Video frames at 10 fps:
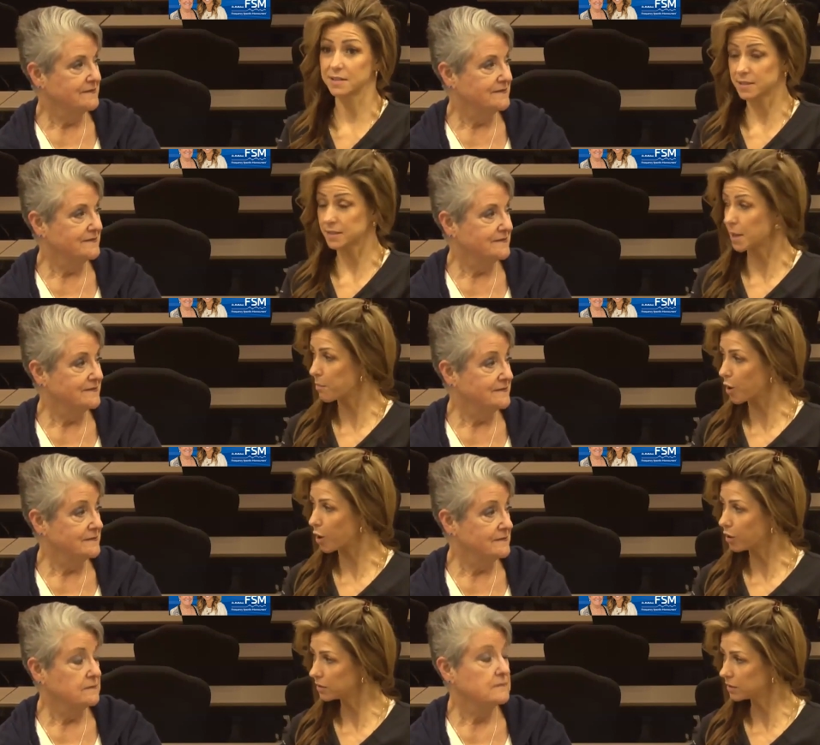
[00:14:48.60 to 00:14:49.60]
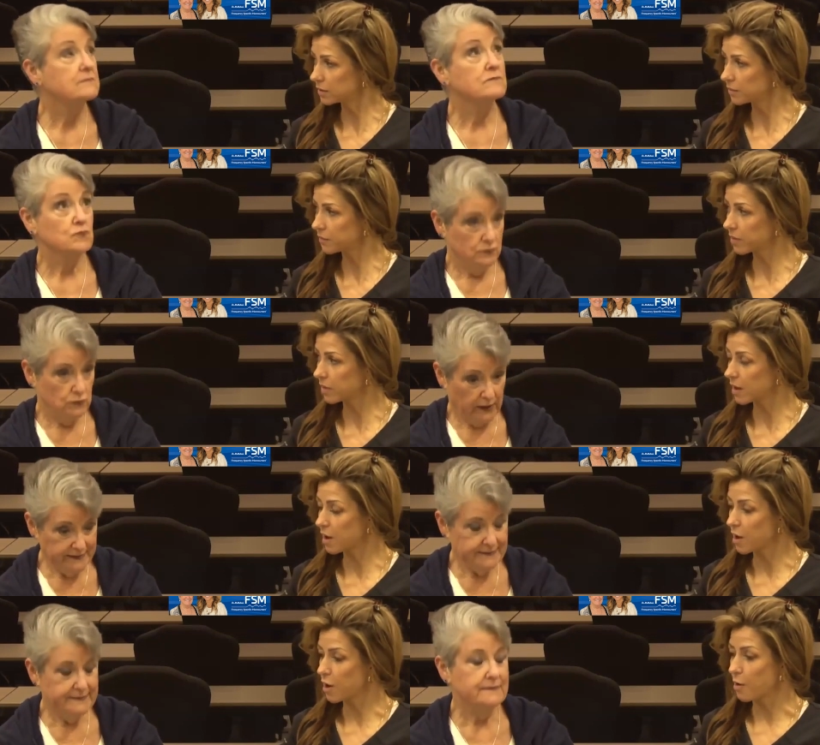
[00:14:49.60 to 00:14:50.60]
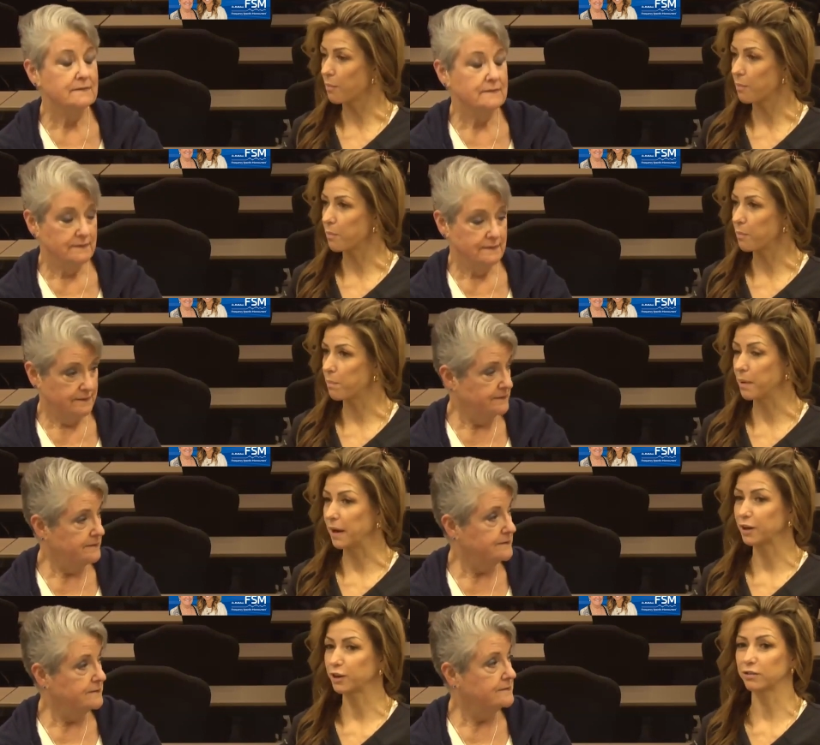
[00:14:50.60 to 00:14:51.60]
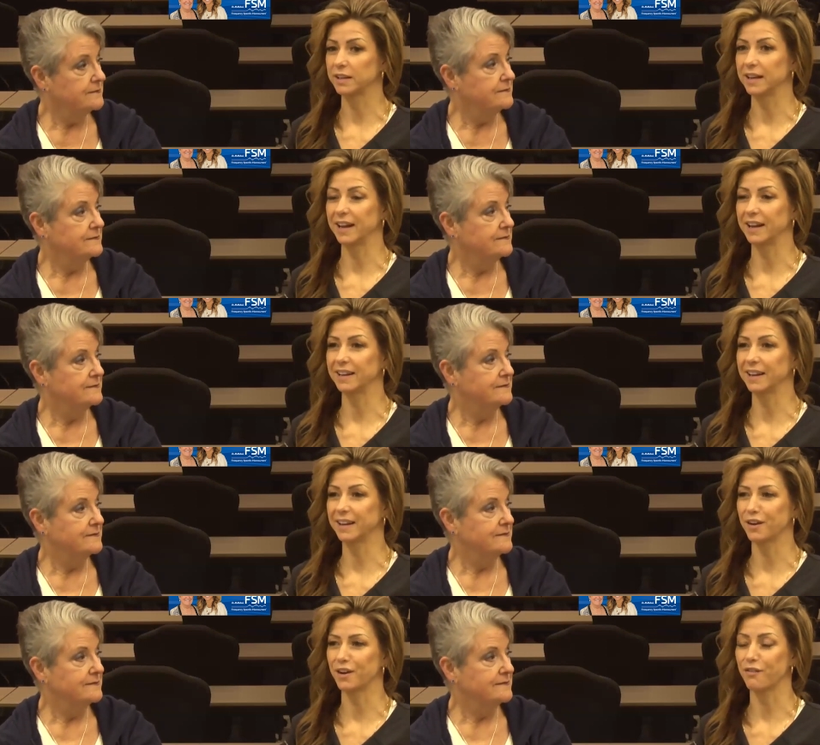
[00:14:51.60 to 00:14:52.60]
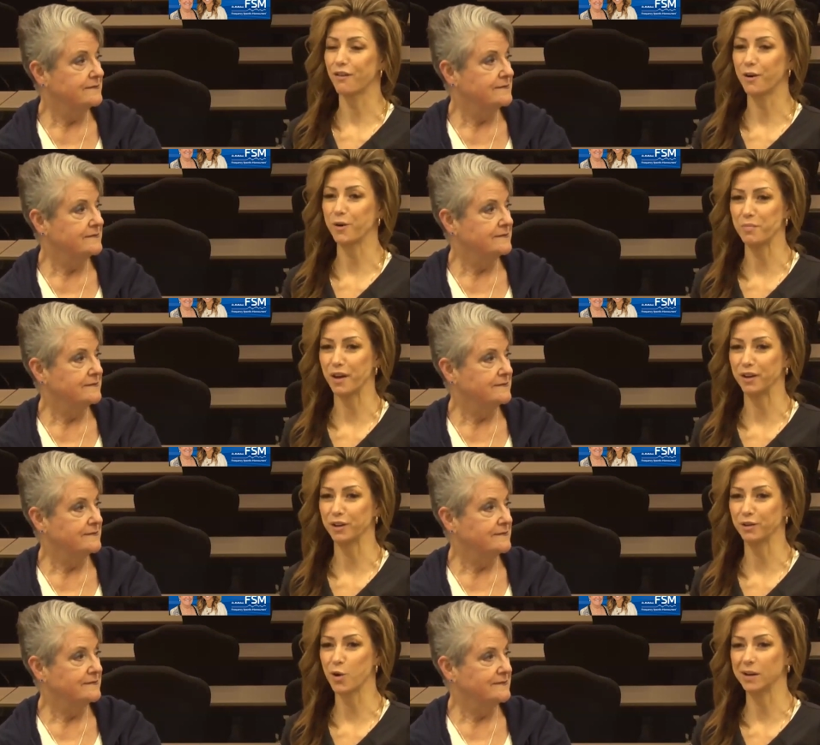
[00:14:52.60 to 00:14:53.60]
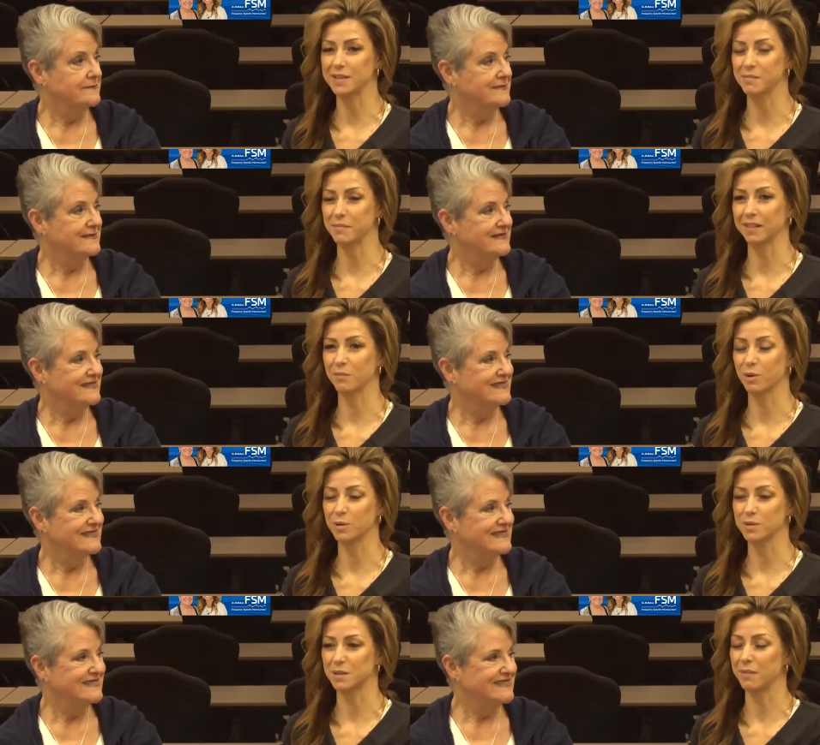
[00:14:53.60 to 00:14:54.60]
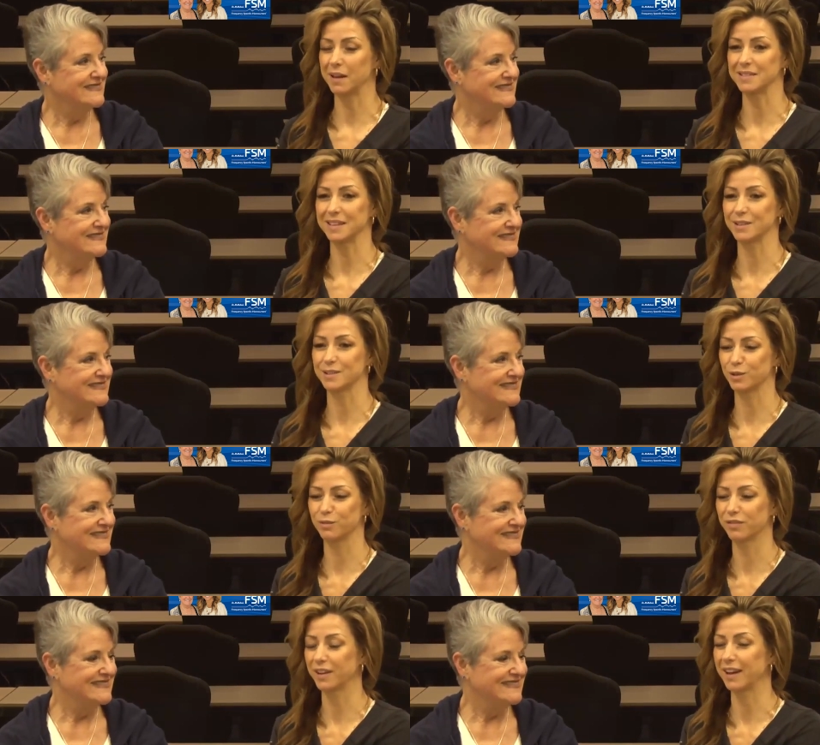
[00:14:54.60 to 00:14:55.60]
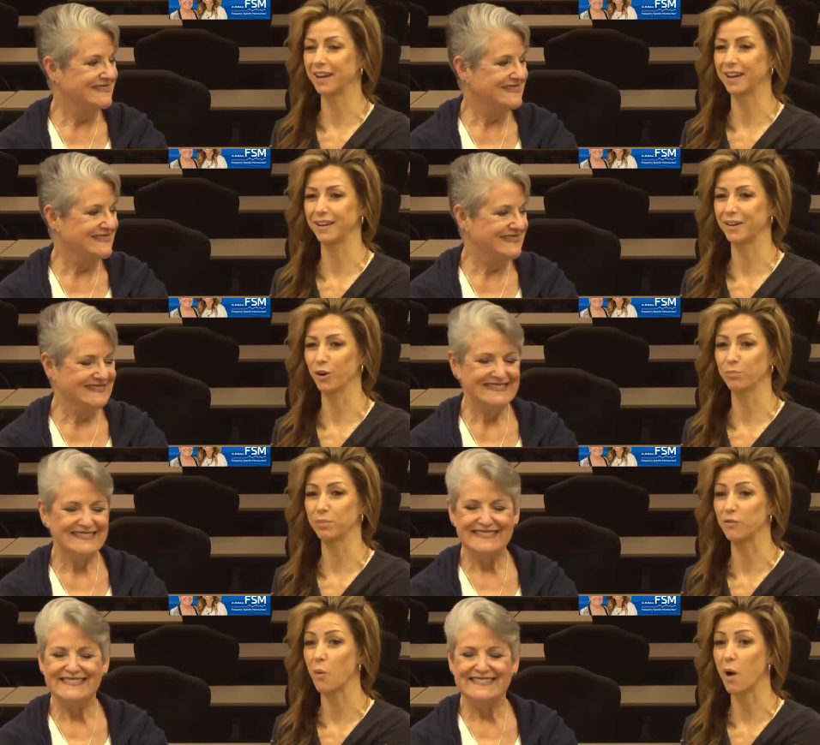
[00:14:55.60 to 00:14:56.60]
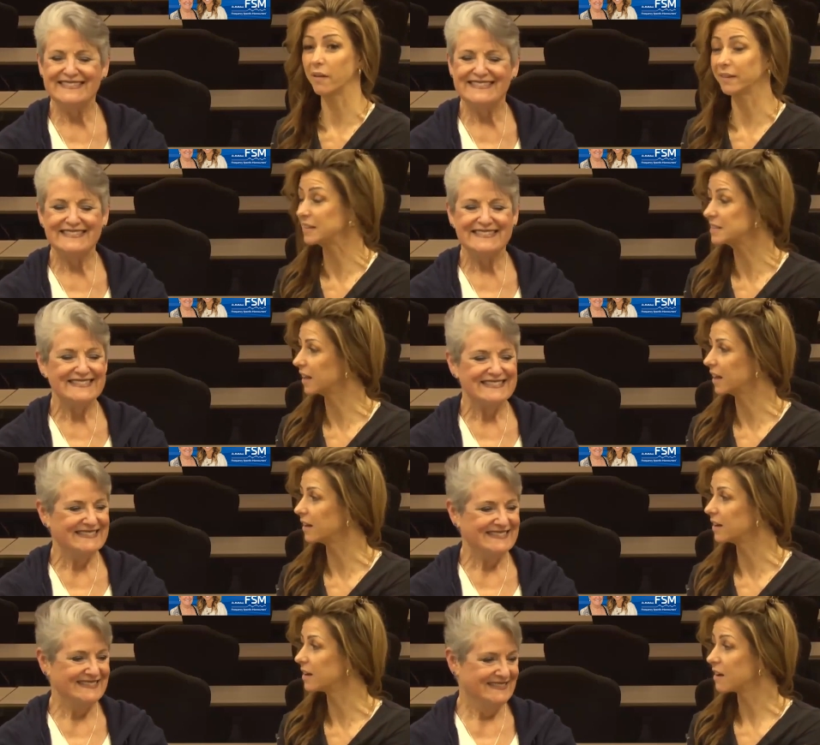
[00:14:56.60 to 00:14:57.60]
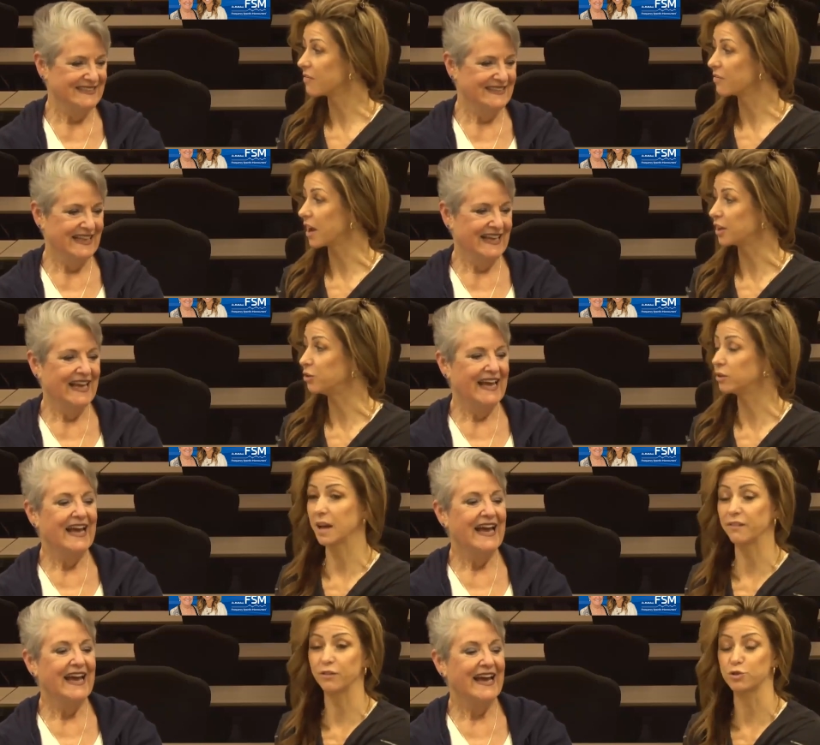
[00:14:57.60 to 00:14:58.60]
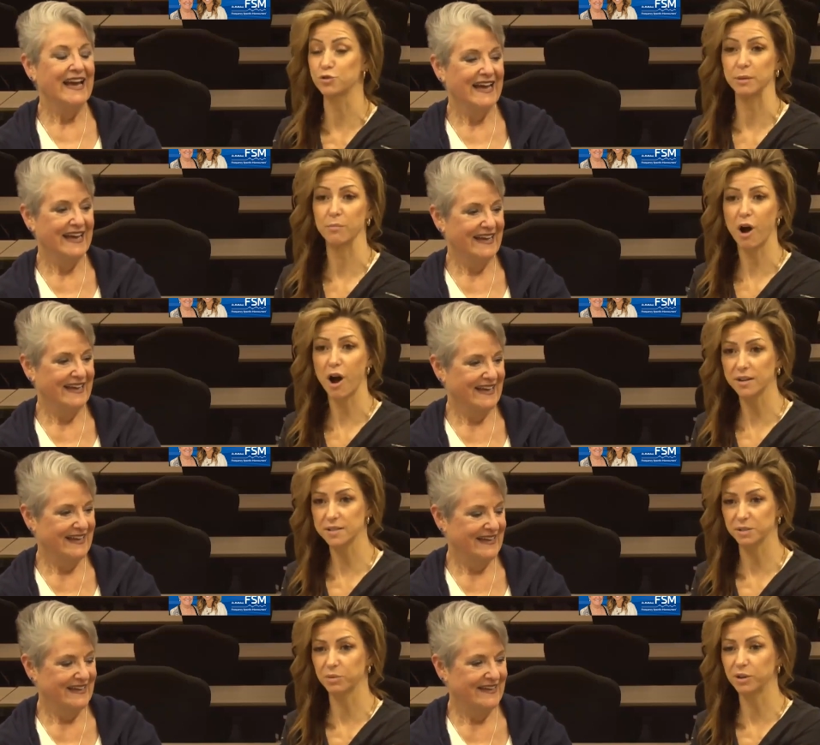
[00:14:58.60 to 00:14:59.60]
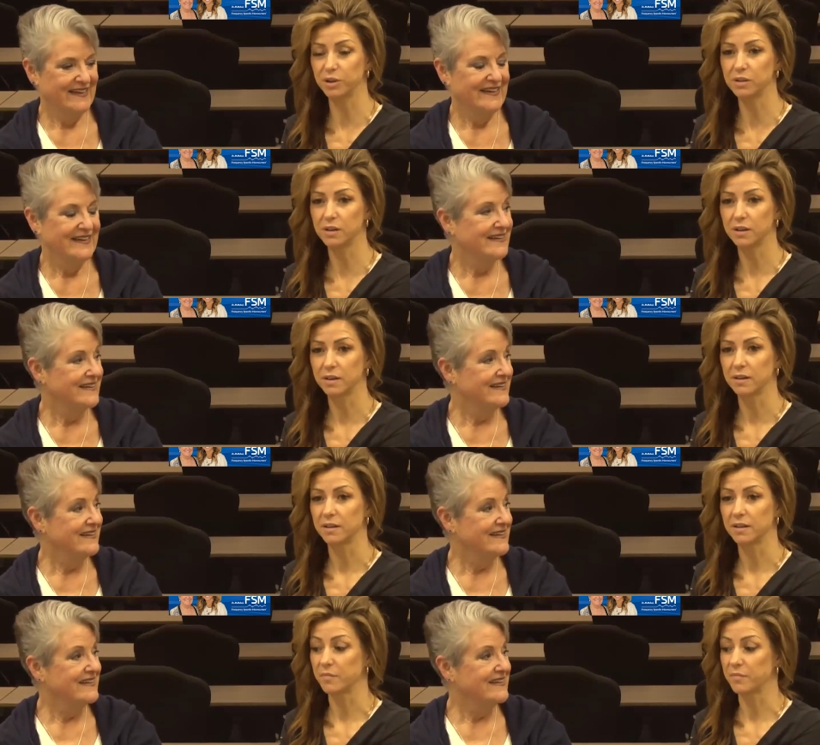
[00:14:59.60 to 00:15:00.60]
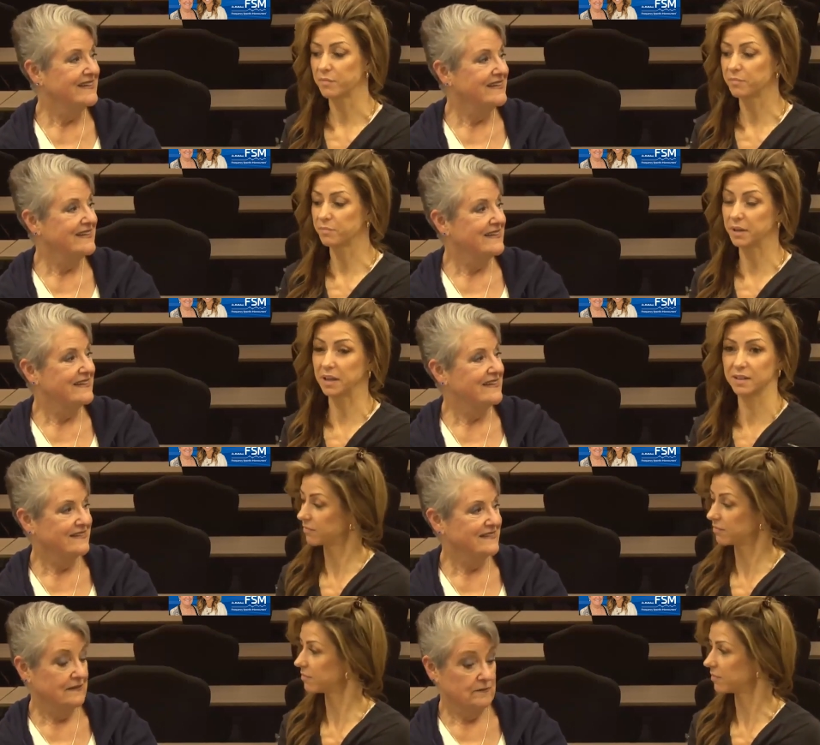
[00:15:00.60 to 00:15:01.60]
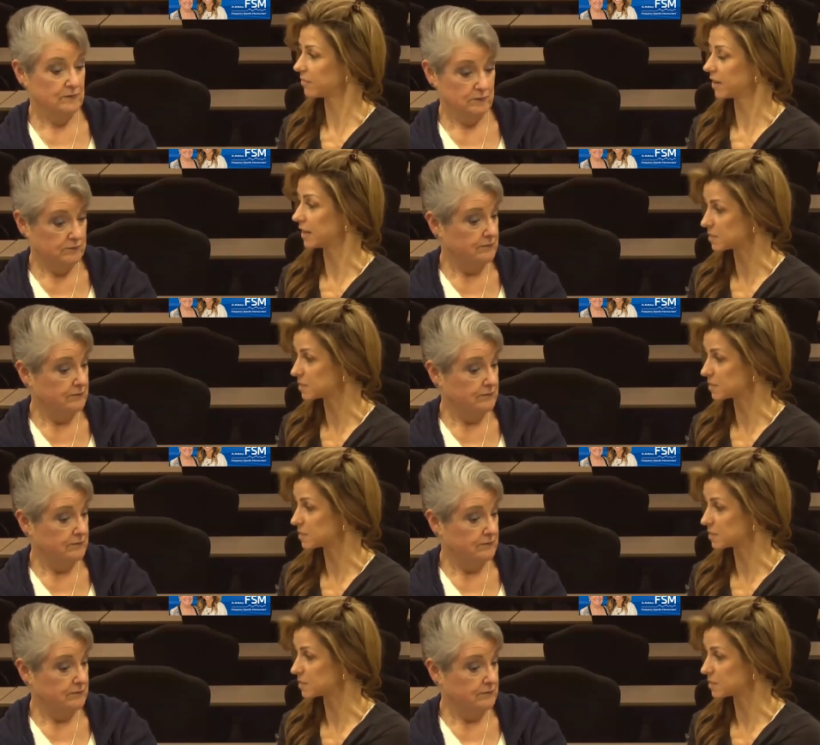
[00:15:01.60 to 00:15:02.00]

Speaker 1: simple Right. But creating enough hope that you're going to make the most amazing souffle or beef Wellington that you could ever dream possible because it's